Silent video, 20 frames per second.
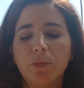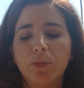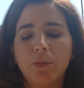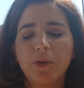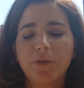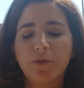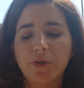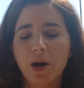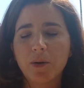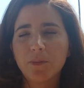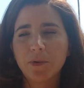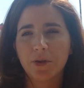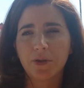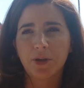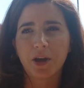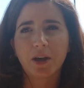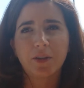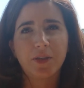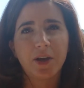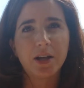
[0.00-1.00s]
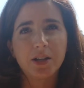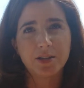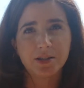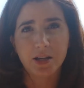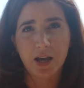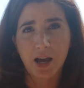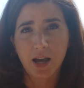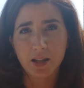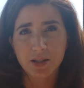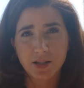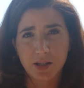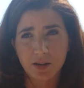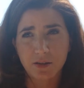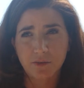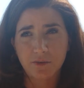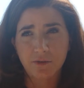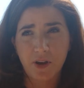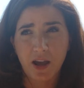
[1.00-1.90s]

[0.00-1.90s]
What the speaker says: We've come to think that science and